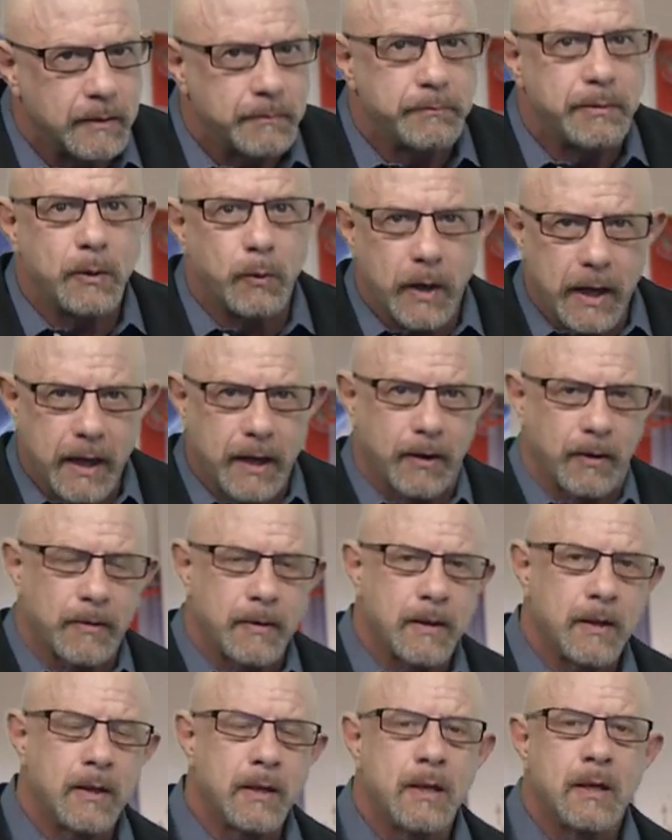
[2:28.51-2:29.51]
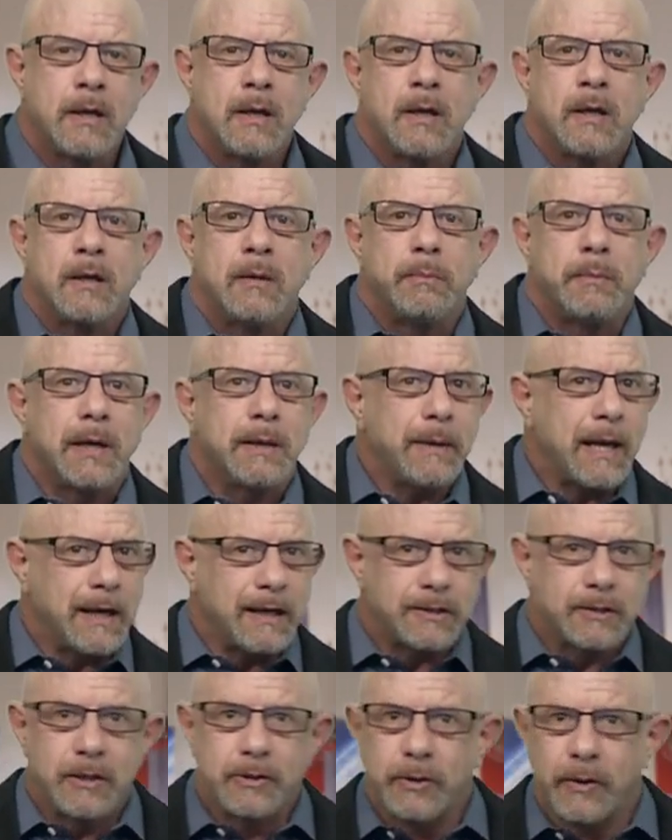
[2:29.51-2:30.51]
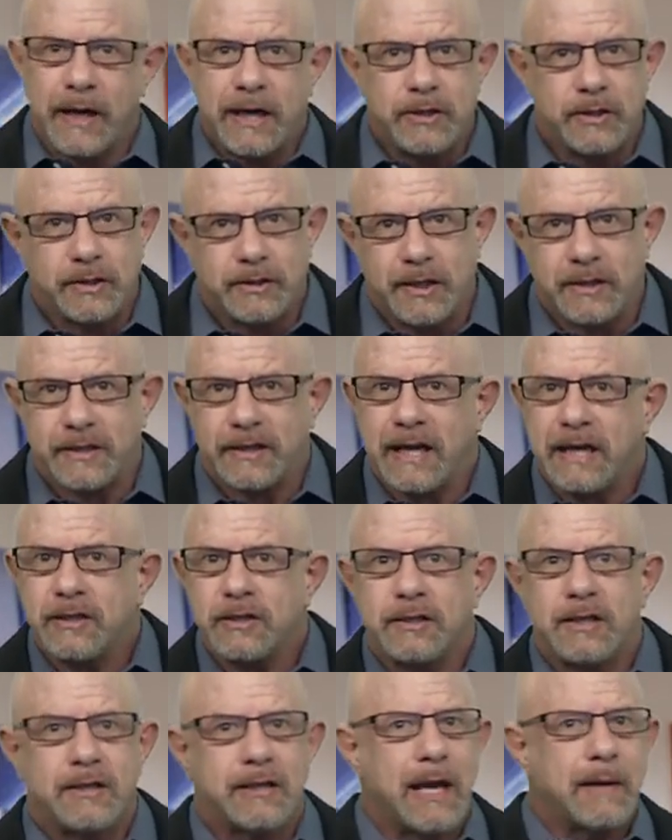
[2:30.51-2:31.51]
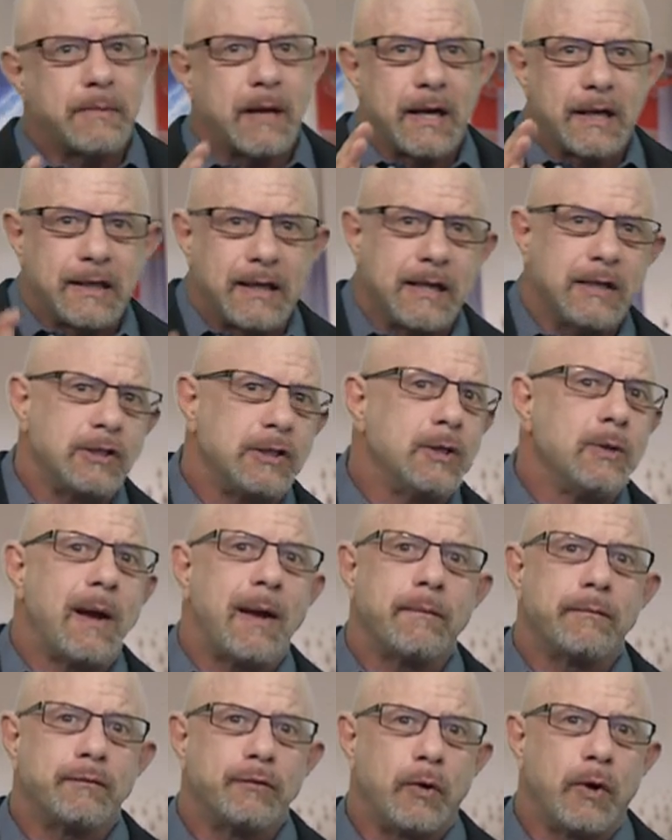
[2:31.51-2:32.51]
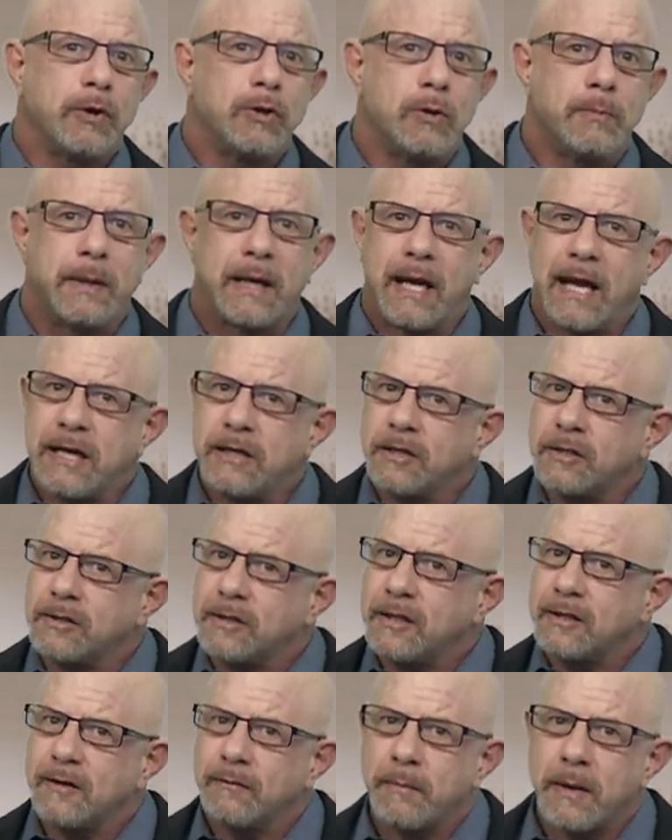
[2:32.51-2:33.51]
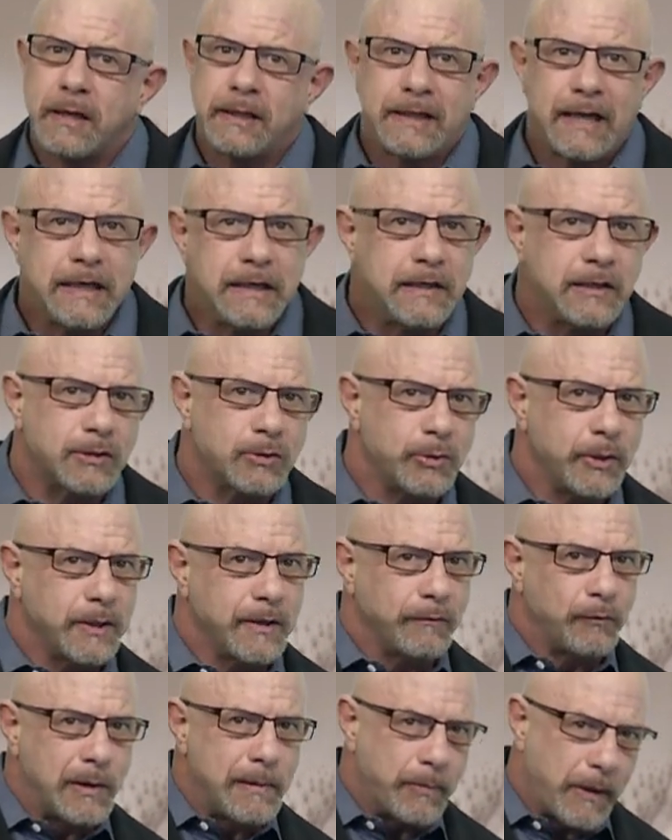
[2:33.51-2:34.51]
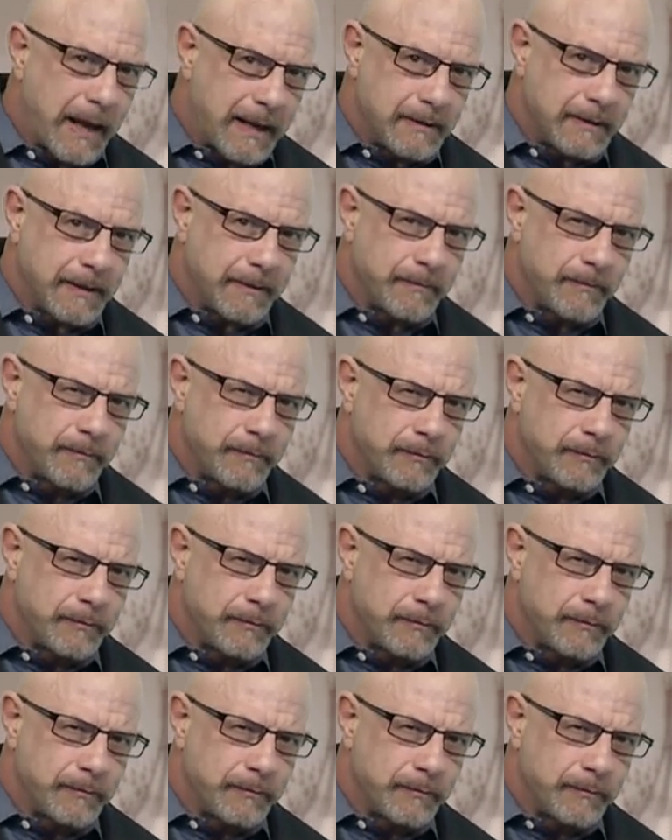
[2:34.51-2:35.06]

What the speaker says: Beware. Many of my listeners are agencies, and agencies, I'm not against you, I'm for you, but agencies have made an industry of rebranding.